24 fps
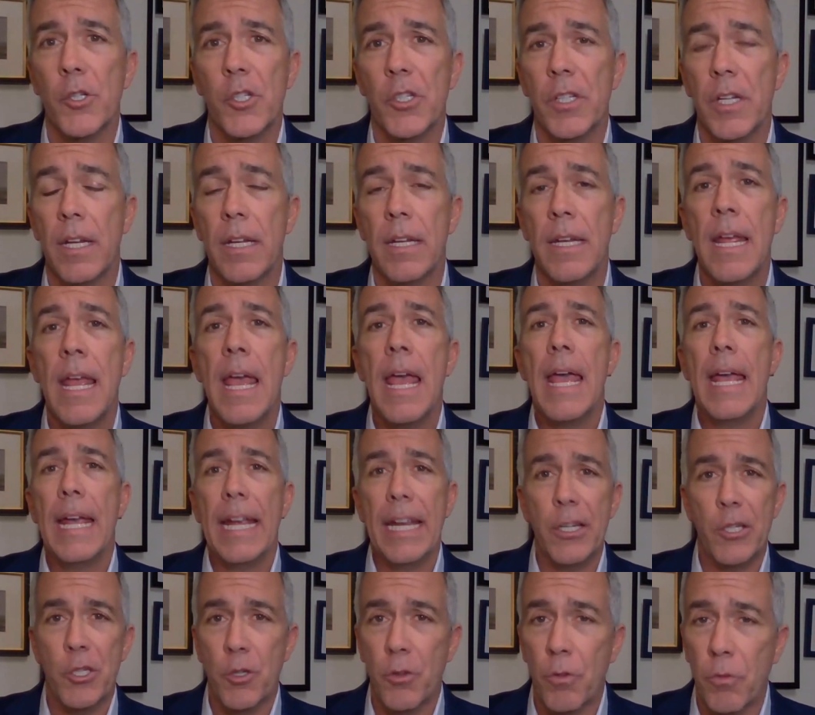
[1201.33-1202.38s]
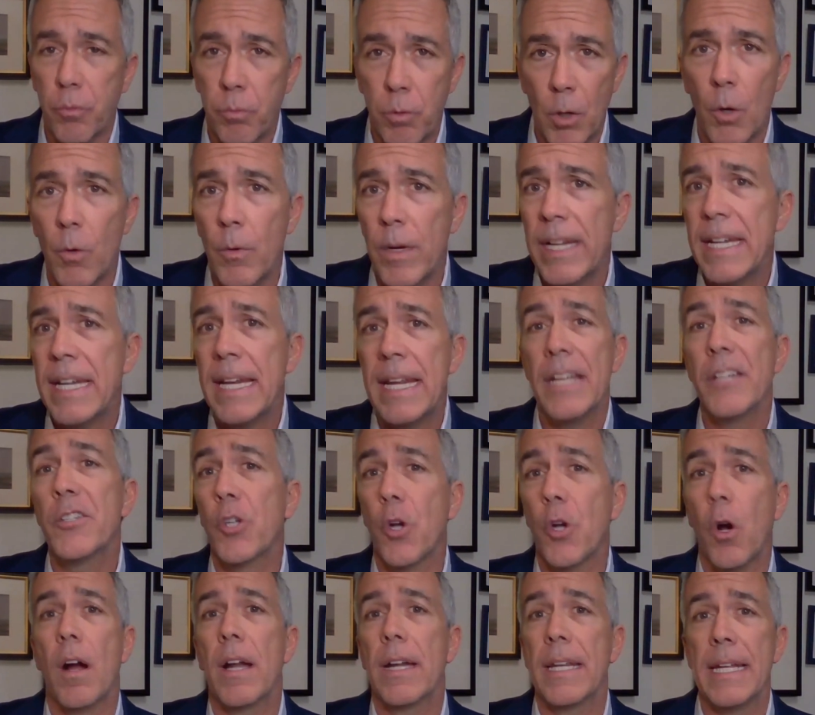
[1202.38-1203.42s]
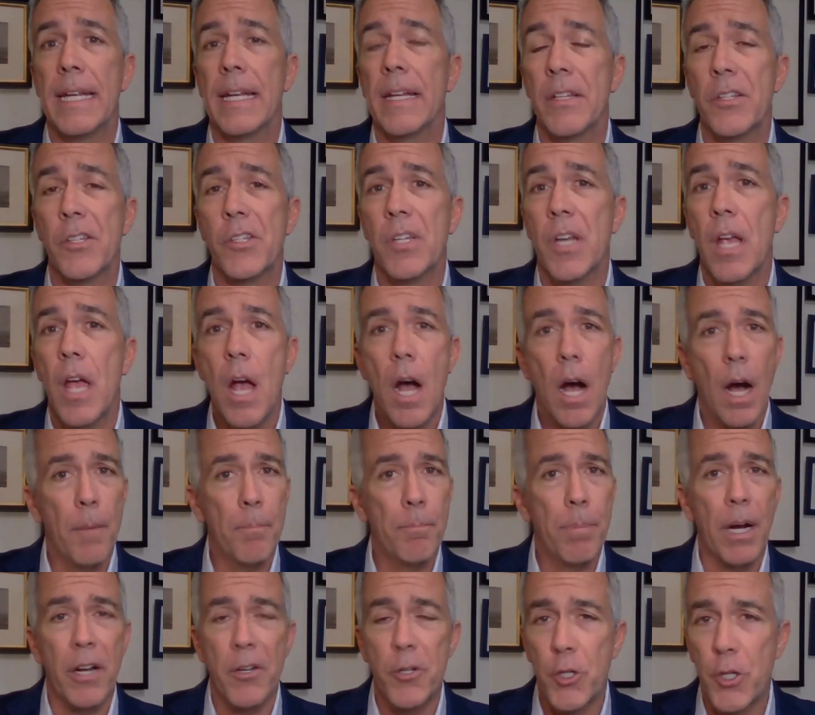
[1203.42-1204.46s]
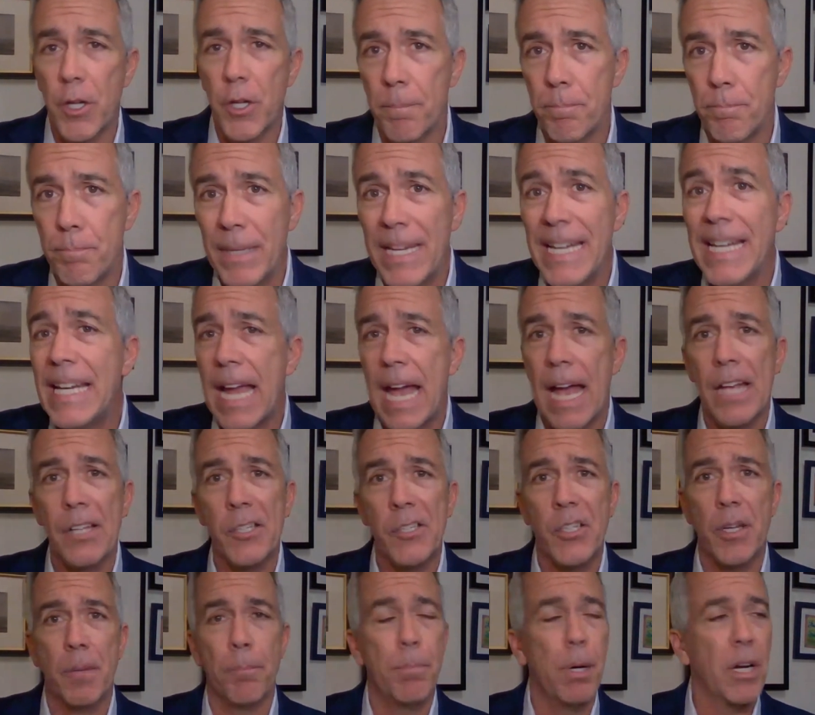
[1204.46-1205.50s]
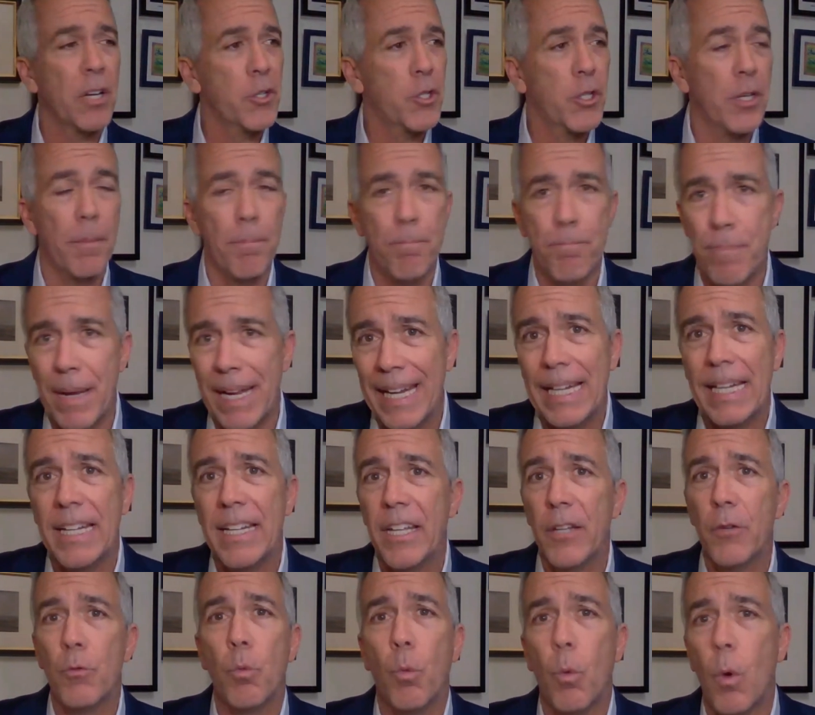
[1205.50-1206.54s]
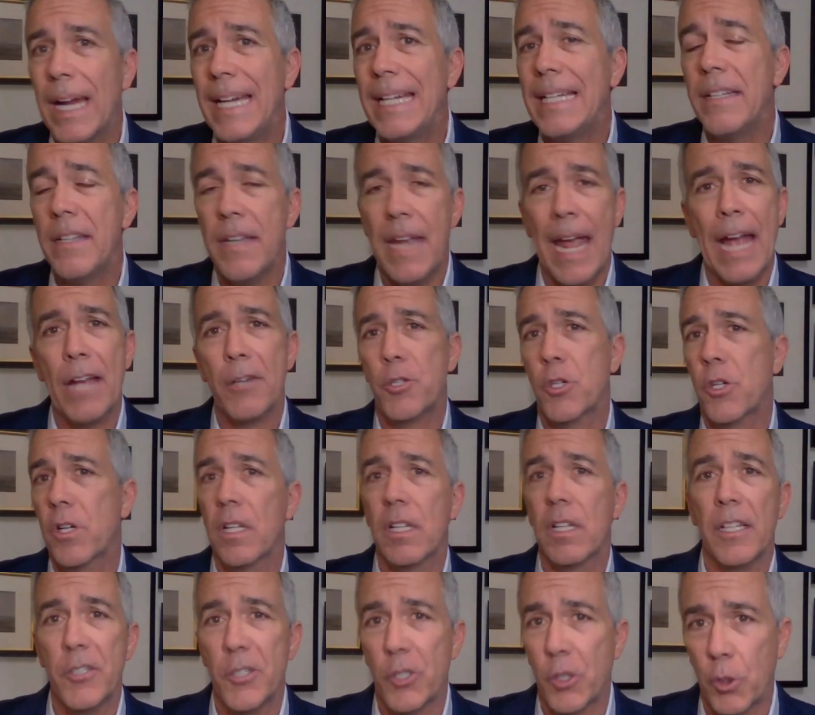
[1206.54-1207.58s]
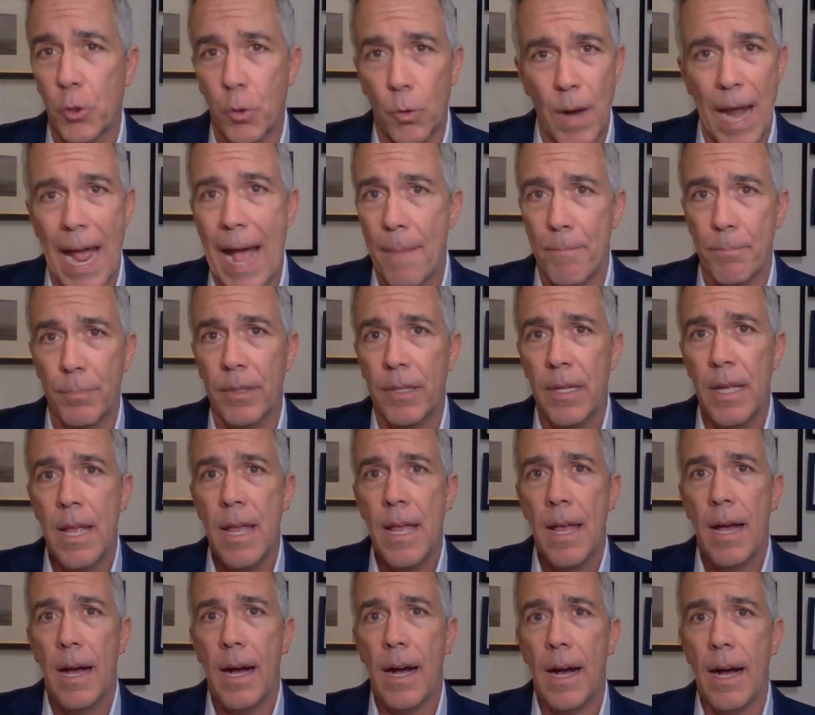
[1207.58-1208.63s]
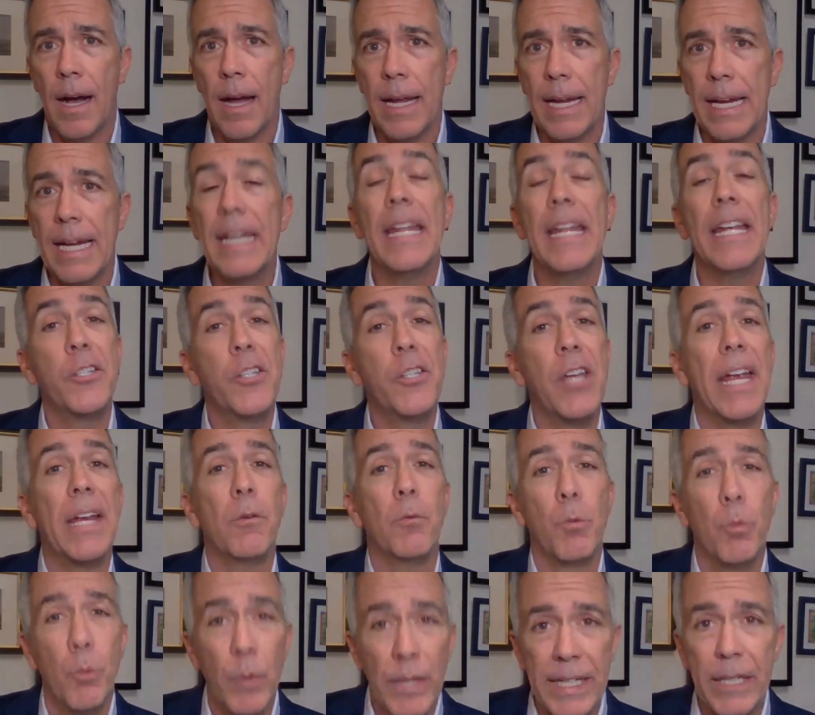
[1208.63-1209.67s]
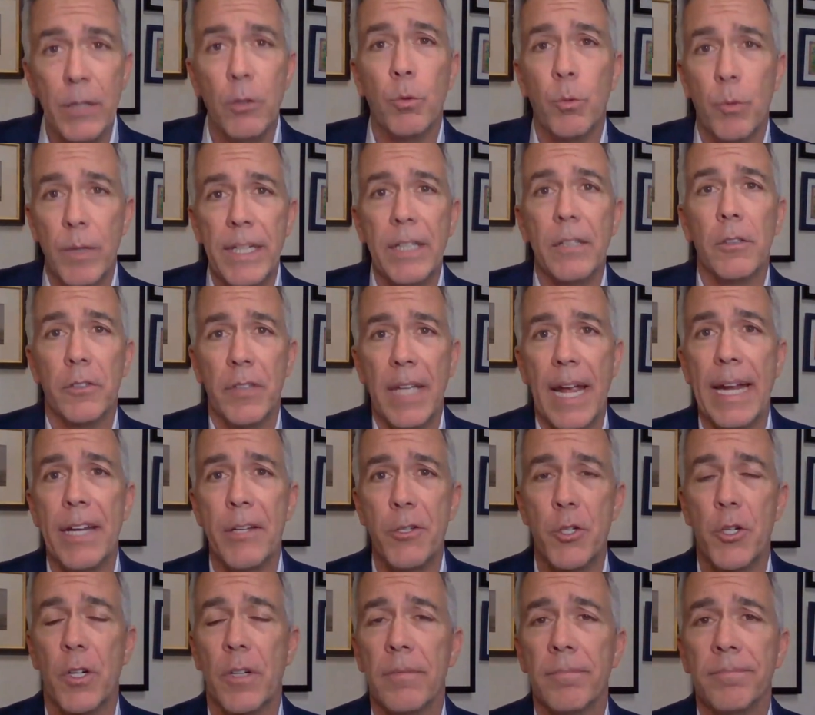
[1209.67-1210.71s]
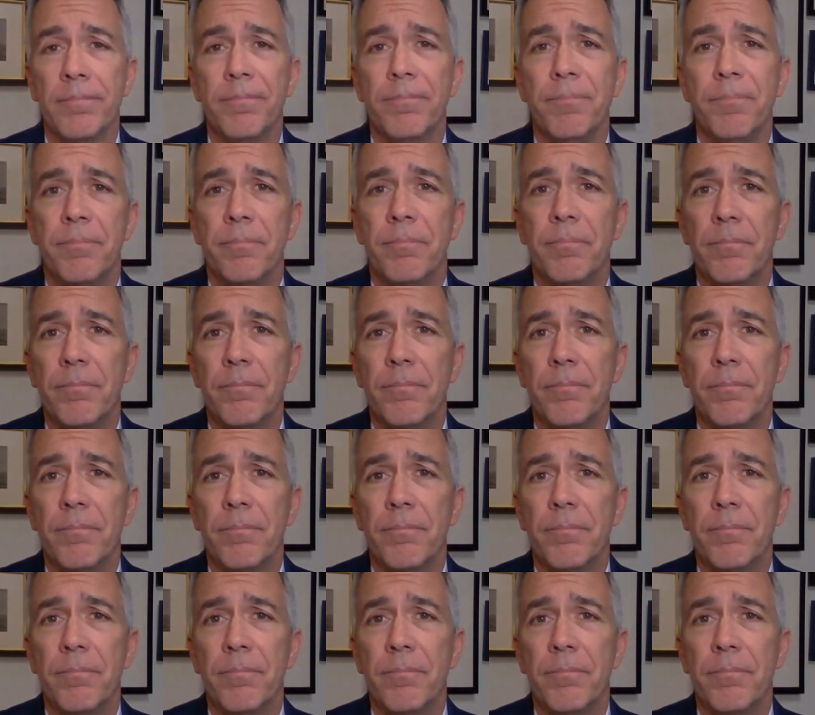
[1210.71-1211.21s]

Carlson is throwing his audience a bunch of BS, a bunch of bigoted white nationalist crap. Uh, it is a real, real danger.